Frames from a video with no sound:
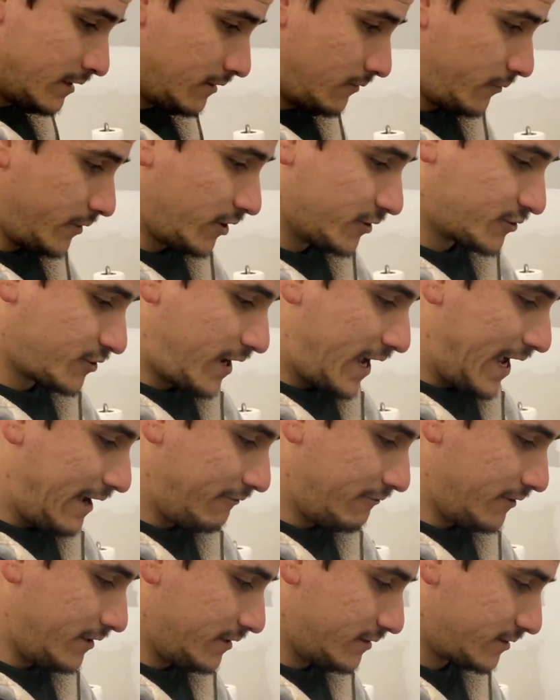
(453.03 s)
We also
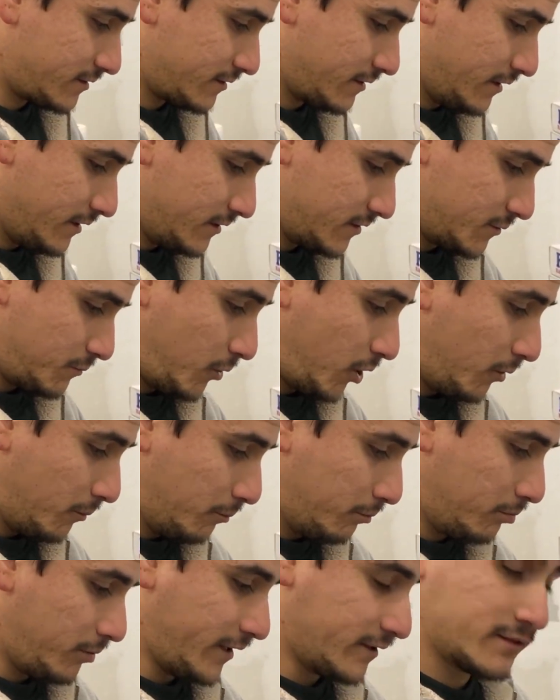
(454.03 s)
have this small
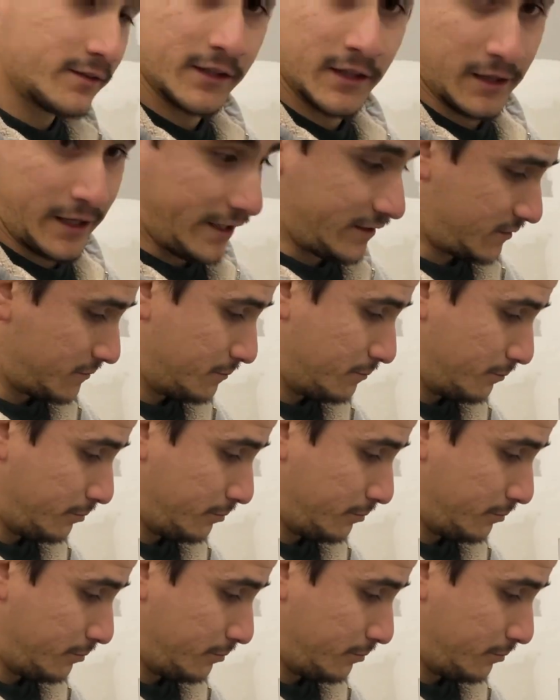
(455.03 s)
plexiglass